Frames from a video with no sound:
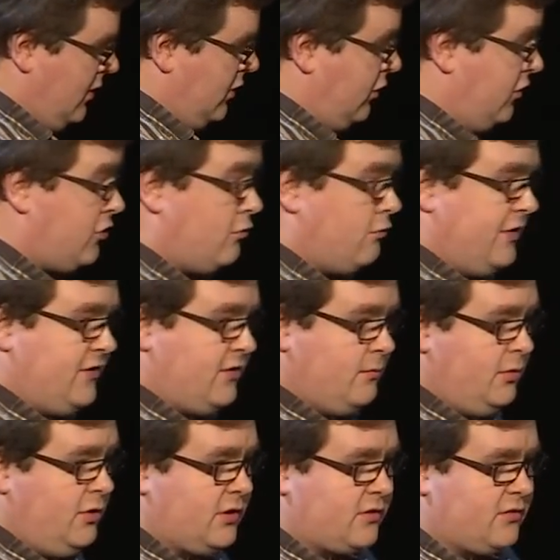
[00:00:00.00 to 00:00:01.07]
You should read some
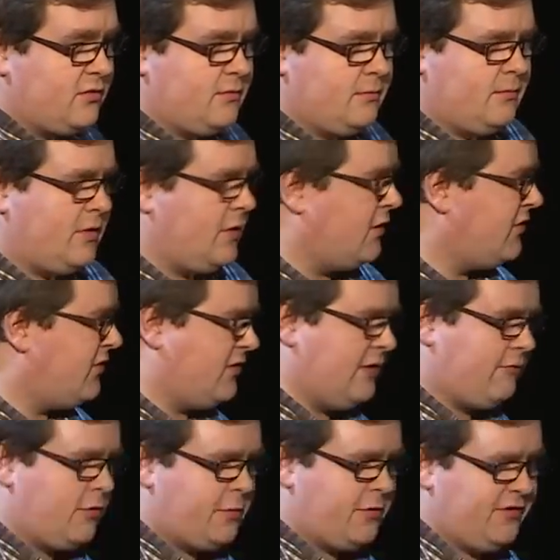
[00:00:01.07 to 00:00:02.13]
books. There are
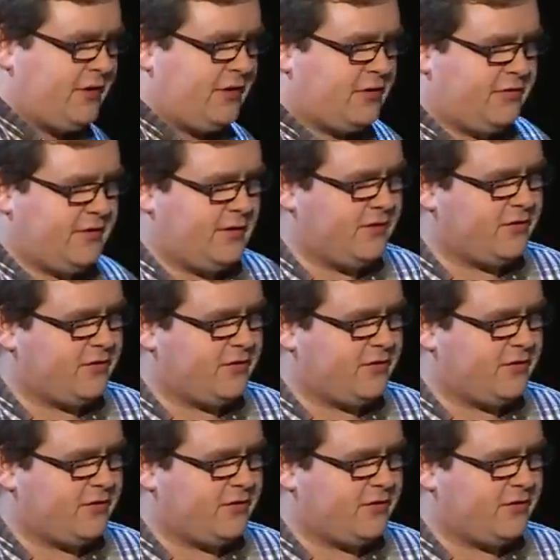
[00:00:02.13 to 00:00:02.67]
several presenters at this